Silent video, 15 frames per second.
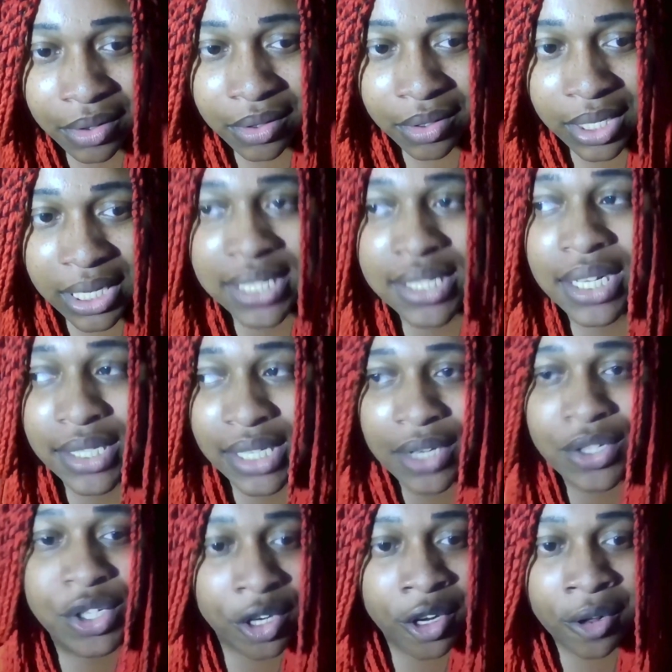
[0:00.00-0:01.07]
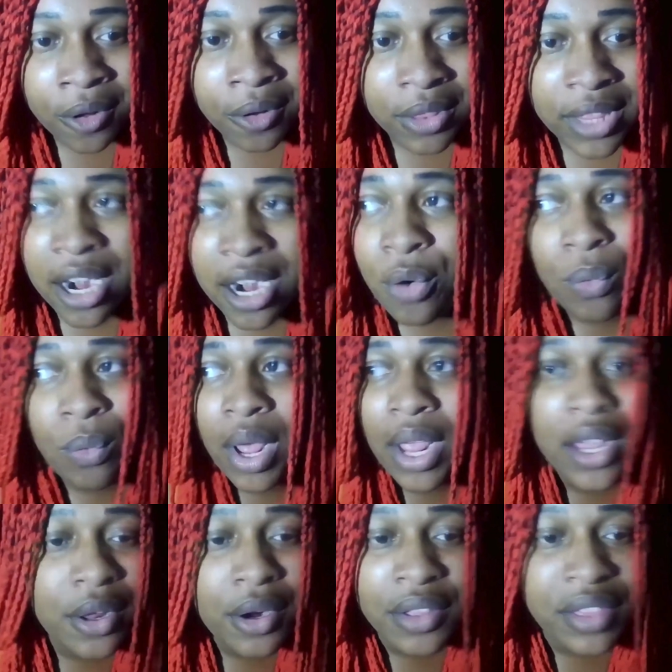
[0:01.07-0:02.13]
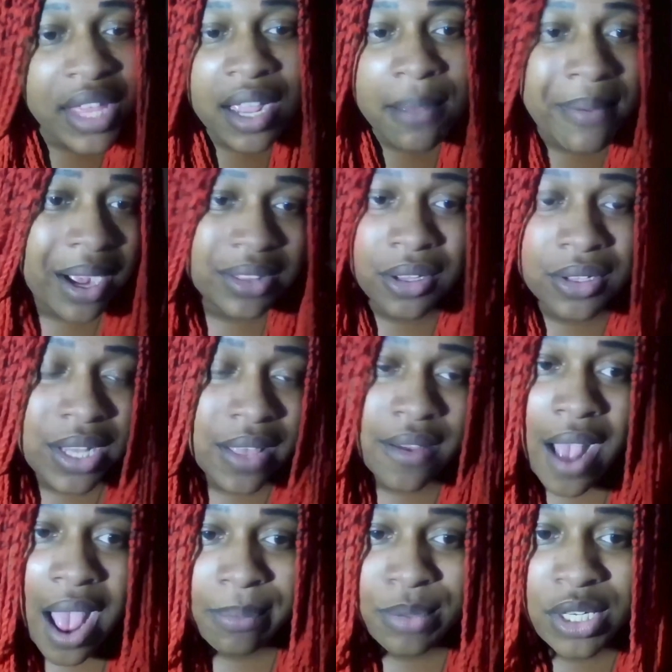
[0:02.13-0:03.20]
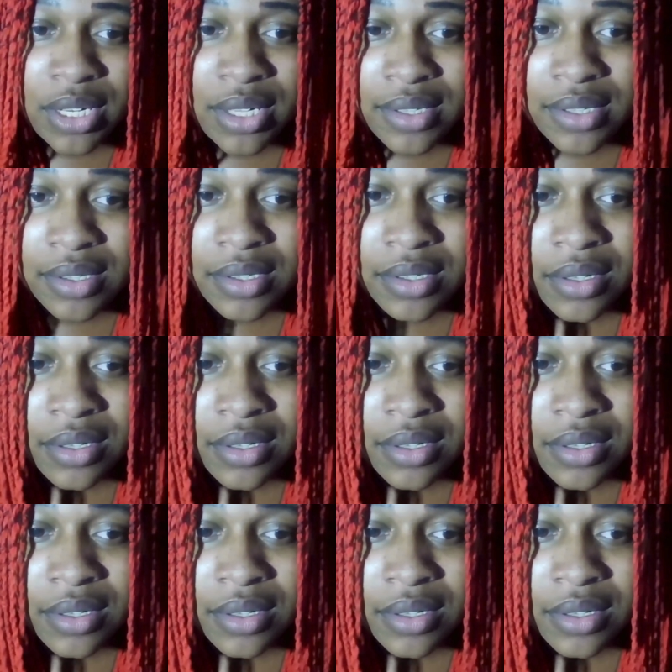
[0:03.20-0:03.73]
It's intentional. They don't want you to think about those other options.